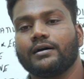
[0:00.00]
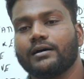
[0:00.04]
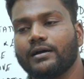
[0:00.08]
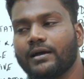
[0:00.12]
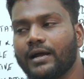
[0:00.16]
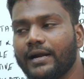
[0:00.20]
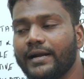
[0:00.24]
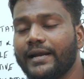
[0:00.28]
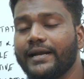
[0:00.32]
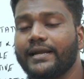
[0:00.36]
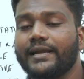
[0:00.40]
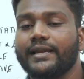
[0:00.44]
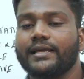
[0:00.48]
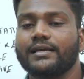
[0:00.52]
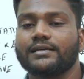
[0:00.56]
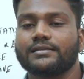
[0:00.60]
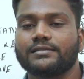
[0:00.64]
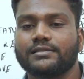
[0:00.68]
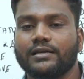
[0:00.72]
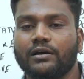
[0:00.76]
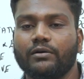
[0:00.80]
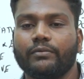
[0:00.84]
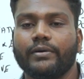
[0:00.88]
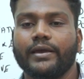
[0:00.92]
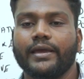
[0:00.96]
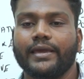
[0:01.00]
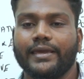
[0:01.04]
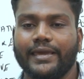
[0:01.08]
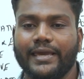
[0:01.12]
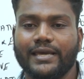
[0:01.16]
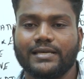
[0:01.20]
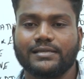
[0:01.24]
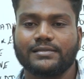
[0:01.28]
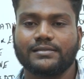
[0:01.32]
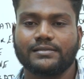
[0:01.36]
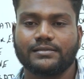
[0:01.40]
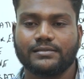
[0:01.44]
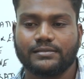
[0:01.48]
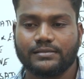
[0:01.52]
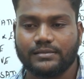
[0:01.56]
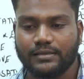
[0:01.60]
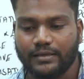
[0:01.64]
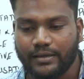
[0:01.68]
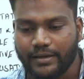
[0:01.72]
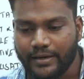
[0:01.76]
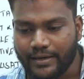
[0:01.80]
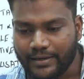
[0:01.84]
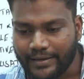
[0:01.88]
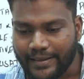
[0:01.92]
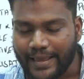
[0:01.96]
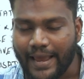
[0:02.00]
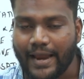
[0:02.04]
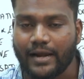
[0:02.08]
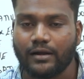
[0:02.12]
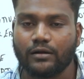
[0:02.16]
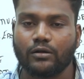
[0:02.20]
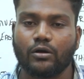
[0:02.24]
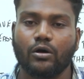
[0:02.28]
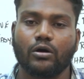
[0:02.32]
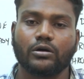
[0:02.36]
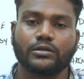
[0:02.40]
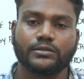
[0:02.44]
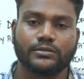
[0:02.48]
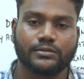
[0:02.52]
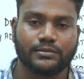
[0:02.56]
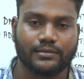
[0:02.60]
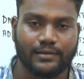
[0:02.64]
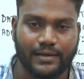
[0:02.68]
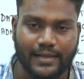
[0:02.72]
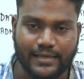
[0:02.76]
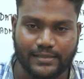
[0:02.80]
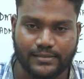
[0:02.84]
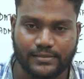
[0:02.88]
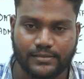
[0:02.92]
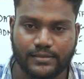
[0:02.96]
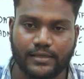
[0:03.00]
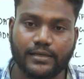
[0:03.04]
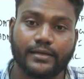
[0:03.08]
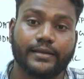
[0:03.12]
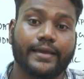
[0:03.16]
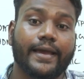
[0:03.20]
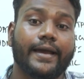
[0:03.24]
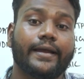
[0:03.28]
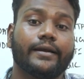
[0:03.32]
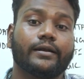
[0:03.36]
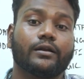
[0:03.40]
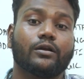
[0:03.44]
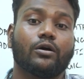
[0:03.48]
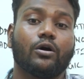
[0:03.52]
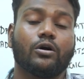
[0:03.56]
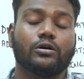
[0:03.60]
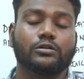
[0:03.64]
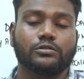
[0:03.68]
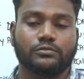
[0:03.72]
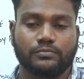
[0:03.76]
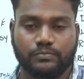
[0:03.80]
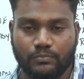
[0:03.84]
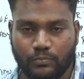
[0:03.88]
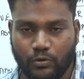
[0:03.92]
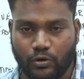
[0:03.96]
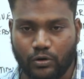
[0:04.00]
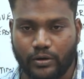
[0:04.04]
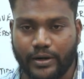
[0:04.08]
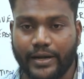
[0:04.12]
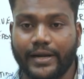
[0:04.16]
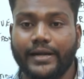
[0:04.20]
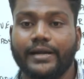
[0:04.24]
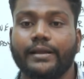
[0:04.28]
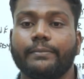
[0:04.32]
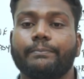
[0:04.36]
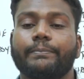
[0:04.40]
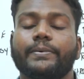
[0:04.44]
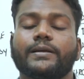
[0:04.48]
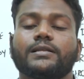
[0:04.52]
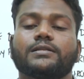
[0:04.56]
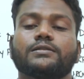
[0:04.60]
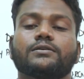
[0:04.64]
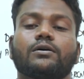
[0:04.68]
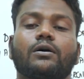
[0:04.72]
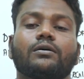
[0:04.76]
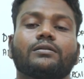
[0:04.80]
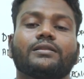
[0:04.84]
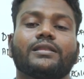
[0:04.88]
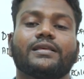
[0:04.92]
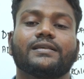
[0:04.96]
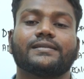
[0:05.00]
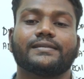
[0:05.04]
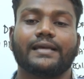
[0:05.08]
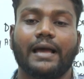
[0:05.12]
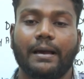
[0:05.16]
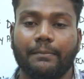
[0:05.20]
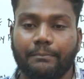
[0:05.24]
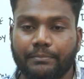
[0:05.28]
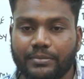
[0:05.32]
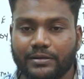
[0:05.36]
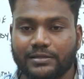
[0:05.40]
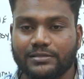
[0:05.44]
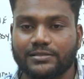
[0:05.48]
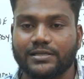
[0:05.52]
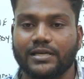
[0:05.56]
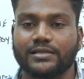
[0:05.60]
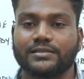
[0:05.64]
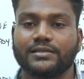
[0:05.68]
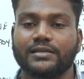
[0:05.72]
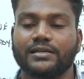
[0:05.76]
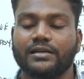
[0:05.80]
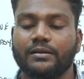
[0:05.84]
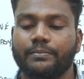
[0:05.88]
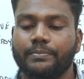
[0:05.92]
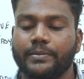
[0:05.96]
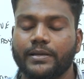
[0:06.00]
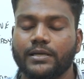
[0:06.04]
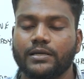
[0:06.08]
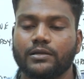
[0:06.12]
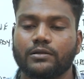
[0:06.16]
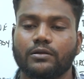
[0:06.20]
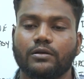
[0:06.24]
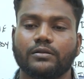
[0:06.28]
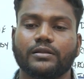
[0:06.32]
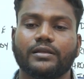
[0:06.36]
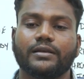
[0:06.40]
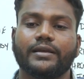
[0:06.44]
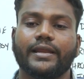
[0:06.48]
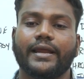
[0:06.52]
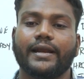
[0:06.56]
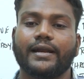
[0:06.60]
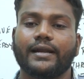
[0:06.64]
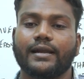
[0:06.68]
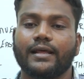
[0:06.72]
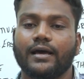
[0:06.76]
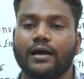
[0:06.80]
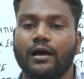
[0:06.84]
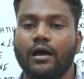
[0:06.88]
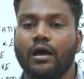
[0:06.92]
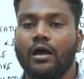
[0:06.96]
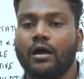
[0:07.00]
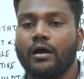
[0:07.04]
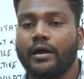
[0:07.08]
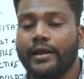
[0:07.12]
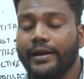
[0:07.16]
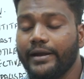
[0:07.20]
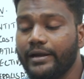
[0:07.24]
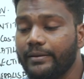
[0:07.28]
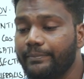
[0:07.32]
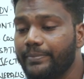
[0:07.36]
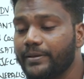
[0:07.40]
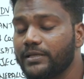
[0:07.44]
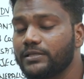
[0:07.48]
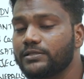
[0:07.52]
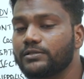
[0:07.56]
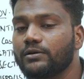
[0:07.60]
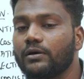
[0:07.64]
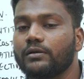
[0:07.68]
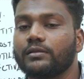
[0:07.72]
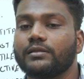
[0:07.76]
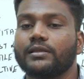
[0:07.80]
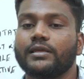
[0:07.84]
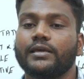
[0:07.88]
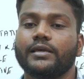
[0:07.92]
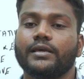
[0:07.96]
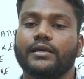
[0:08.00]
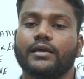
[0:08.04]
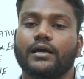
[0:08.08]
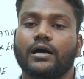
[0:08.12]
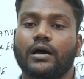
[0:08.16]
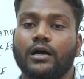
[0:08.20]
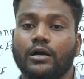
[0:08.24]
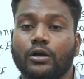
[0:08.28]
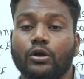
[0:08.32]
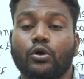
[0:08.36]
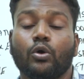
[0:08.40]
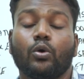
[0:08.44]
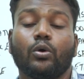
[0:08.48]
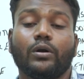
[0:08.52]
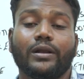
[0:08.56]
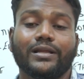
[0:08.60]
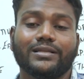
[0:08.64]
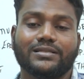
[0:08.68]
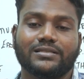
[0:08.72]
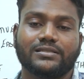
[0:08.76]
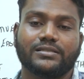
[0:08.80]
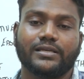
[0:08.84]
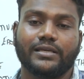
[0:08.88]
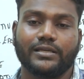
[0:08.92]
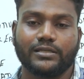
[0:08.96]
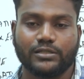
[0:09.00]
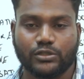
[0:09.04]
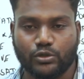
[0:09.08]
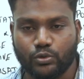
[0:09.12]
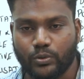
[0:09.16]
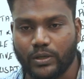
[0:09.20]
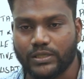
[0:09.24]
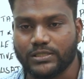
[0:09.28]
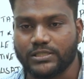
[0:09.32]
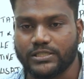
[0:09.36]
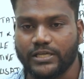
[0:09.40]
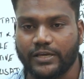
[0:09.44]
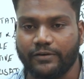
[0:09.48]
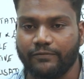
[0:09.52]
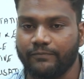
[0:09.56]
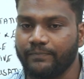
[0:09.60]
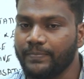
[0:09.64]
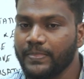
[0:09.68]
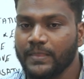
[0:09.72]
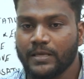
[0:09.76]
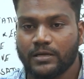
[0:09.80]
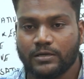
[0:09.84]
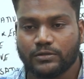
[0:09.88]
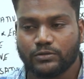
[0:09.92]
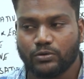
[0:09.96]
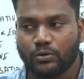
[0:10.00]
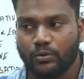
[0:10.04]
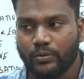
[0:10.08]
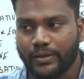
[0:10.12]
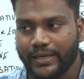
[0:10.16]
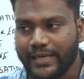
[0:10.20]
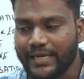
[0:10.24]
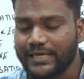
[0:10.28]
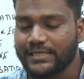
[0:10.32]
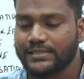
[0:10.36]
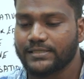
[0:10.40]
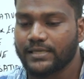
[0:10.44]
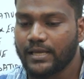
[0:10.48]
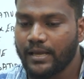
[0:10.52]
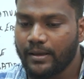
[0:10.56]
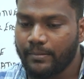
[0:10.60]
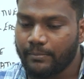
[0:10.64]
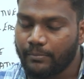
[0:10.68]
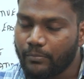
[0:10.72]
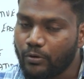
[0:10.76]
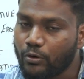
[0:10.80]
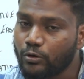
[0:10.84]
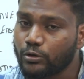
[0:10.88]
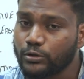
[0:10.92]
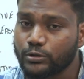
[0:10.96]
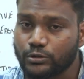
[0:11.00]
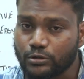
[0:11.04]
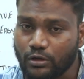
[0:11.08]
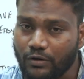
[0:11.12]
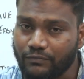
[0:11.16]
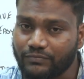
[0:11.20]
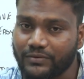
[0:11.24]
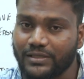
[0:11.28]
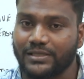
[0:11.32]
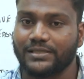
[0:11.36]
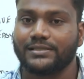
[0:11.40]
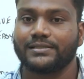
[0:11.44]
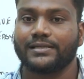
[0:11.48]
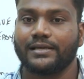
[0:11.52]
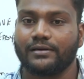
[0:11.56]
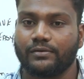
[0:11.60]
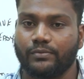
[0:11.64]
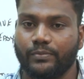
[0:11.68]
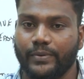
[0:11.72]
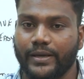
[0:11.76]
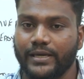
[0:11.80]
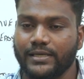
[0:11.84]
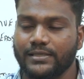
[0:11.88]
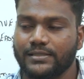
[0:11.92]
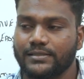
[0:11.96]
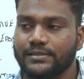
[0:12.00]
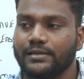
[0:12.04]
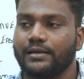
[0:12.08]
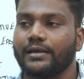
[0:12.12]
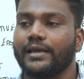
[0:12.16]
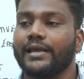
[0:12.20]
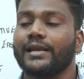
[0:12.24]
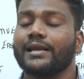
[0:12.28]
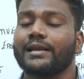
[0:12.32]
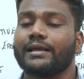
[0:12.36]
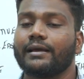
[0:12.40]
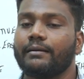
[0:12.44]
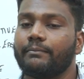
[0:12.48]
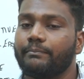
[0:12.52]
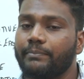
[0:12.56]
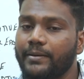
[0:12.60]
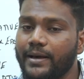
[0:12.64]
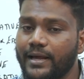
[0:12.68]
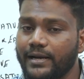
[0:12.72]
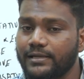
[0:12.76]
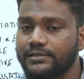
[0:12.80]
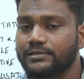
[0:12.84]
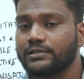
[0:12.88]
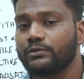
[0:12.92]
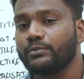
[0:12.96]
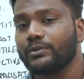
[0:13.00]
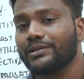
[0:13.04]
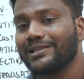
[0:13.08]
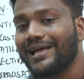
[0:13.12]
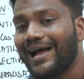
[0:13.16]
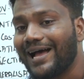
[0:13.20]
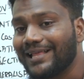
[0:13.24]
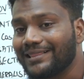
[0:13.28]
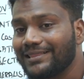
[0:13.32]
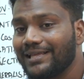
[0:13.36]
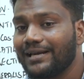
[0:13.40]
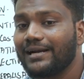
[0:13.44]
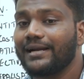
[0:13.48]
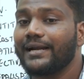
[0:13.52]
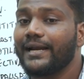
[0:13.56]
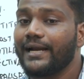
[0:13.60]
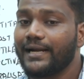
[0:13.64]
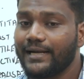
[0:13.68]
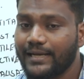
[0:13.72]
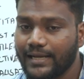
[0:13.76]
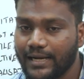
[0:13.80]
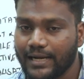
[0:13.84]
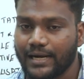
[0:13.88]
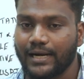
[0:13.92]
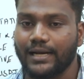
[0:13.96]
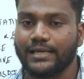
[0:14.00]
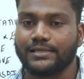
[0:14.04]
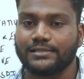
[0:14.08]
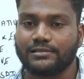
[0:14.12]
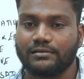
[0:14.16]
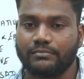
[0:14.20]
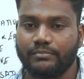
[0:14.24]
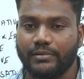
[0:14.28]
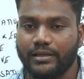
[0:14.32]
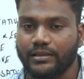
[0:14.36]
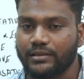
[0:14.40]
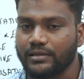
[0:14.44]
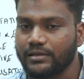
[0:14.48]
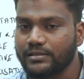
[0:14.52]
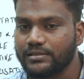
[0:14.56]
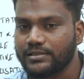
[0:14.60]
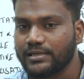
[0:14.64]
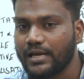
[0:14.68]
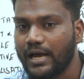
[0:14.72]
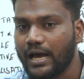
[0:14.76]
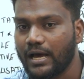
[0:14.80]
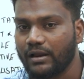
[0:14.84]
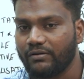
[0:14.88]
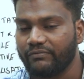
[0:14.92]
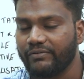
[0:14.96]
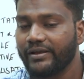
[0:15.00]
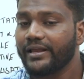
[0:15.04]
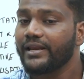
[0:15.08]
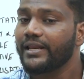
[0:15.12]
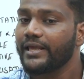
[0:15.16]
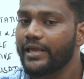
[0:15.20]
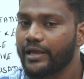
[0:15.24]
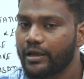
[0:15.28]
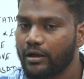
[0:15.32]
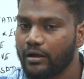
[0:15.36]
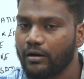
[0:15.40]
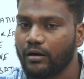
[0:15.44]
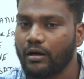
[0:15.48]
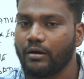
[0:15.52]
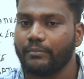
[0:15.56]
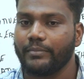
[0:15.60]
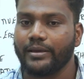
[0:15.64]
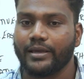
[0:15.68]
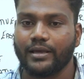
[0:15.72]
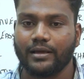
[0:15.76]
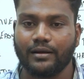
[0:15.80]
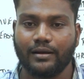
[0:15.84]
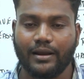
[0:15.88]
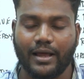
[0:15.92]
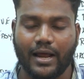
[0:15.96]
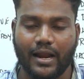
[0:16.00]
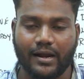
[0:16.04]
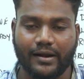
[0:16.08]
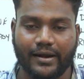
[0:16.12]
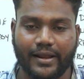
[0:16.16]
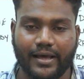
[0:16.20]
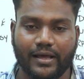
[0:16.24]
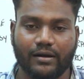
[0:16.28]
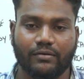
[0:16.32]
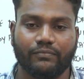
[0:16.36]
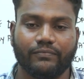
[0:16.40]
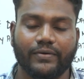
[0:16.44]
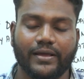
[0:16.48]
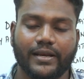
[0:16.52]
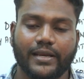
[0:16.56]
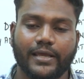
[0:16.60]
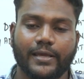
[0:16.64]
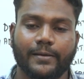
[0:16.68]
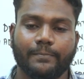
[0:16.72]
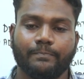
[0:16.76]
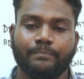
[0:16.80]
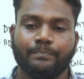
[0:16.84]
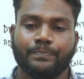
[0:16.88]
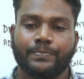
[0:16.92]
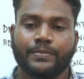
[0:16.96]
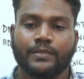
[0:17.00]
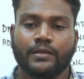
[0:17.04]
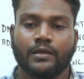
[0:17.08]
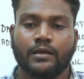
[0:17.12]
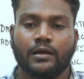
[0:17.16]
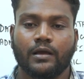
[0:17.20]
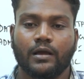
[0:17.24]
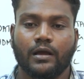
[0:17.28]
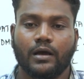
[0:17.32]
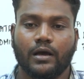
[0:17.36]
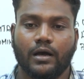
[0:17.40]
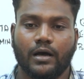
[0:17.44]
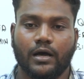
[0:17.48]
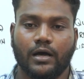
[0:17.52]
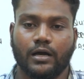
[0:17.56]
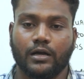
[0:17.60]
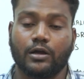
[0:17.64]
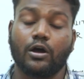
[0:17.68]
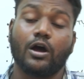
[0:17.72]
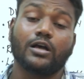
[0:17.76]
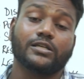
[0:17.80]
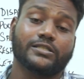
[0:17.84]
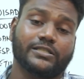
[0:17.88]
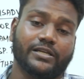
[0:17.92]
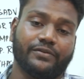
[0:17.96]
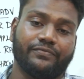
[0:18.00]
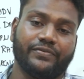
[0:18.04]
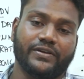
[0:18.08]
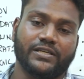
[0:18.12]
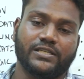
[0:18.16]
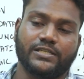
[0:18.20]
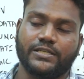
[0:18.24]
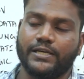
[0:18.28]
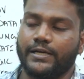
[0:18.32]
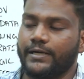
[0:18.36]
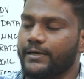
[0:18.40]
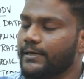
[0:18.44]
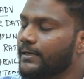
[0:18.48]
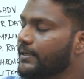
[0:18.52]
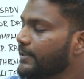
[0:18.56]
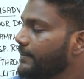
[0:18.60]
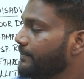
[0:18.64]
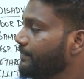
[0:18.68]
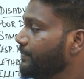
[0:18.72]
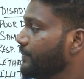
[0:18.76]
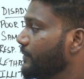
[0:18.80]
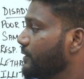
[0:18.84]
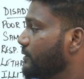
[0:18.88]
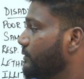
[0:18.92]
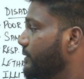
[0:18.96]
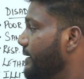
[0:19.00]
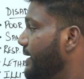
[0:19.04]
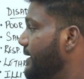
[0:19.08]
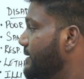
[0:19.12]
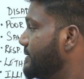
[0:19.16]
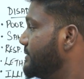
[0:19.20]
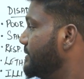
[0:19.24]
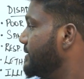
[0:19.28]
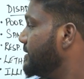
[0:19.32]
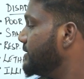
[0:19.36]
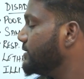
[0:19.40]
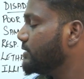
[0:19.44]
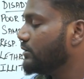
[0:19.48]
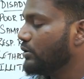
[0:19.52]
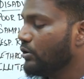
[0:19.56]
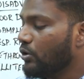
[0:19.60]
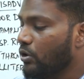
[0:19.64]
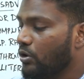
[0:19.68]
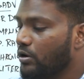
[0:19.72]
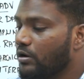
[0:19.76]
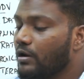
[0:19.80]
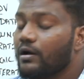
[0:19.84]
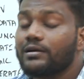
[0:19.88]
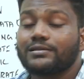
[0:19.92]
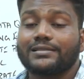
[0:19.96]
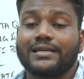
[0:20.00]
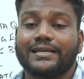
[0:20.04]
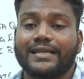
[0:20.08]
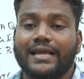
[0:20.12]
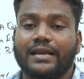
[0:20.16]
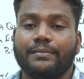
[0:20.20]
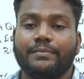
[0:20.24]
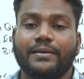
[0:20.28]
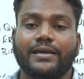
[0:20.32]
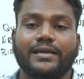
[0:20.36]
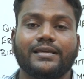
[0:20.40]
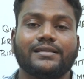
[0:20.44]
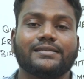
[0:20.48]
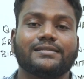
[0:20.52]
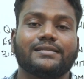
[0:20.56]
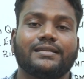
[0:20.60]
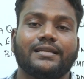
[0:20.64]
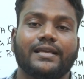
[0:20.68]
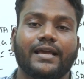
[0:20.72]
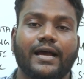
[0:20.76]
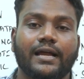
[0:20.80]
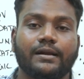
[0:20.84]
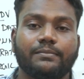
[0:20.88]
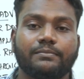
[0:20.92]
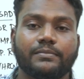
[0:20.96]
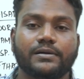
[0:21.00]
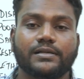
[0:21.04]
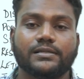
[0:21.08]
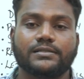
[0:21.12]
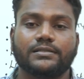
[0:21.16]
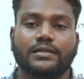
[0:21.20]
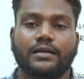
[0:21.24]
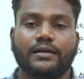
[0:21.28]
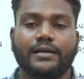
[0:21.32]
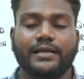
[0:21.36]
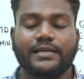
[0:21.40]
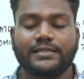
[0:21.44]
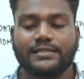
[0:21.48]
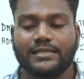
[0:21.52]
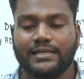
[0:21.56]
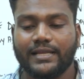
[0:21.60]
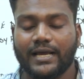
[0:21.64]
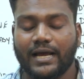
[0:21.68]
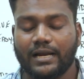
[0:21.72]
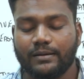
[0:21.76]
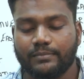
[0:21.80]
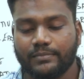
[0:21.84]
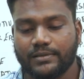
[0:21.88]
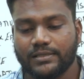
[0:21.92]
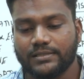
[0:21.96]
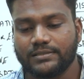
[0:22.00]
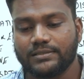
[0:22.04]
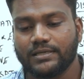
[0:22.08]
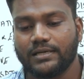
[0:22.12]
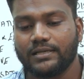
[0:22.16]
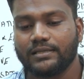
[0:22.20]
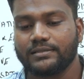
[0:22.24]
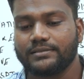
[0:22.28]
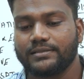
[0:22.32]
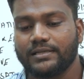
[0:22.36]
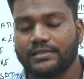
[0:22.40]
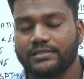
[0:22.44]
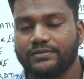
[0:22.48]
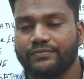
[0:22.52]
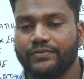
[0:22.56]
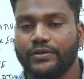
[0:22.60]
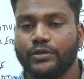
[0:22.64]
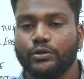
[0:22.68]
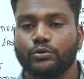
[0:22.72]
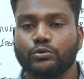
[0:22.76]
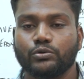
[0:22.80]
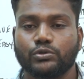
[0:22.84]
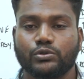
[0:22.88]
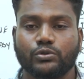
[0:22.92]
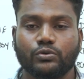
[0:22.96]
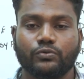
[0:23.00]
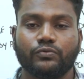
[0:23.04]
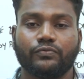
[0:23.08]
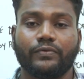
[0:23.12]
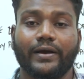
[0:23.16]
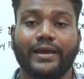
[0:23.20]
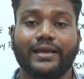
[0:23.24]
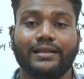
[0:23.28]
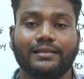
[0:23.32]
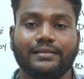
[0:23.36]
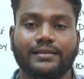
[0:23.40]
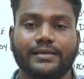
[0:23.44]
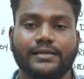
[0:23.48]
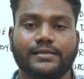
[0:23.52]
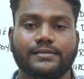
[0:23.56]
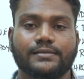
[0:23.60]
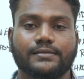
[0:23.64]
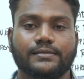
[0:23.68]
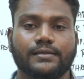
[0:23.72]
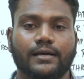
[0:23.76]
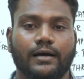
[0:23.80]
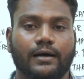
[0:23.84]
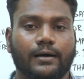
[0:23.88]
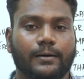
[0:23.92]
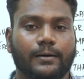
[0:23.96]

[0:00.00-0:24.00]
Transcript: conducting a survey, yes, it can cost less, it can cost more. It depends on the sample size, it depends on the data, it depends on the goal it seeks to achieve. So yes, most of these surveys in comparison with other data collection methods are very economical and are very cost efficient. So yes, it is low cost, it can be easily administered. Easily administered in the sense, we used to file these